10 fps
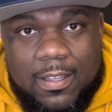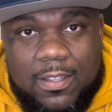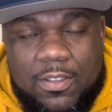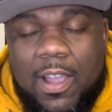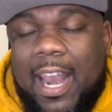
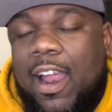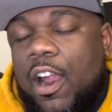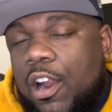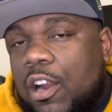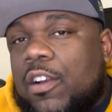You got to
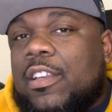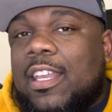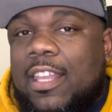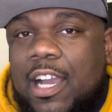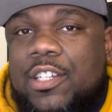earn the
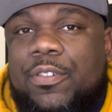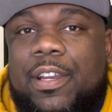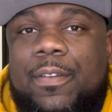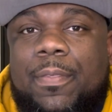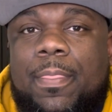
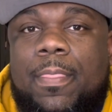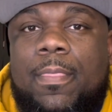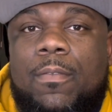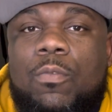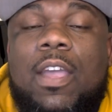luxury.
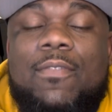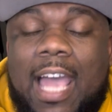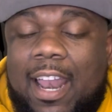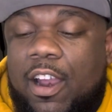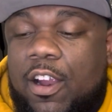We have
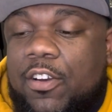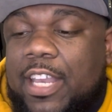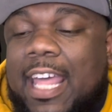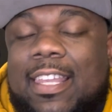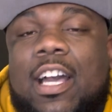not earned
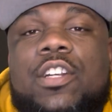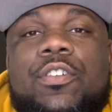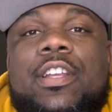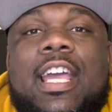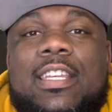that
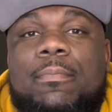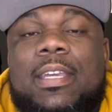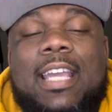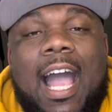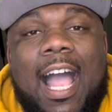luxury yet to be
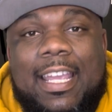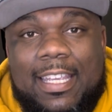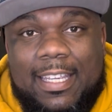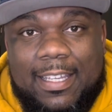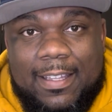
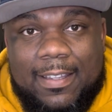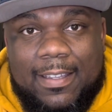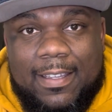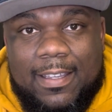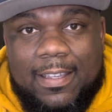cocky.
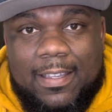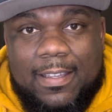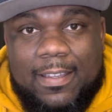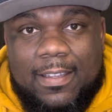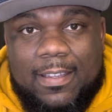
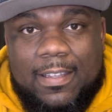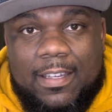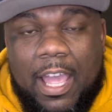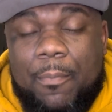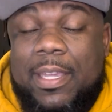
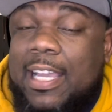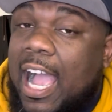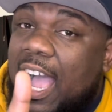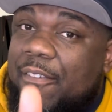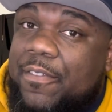Now be
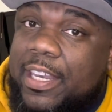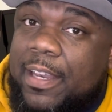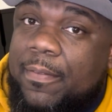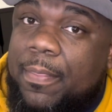confident.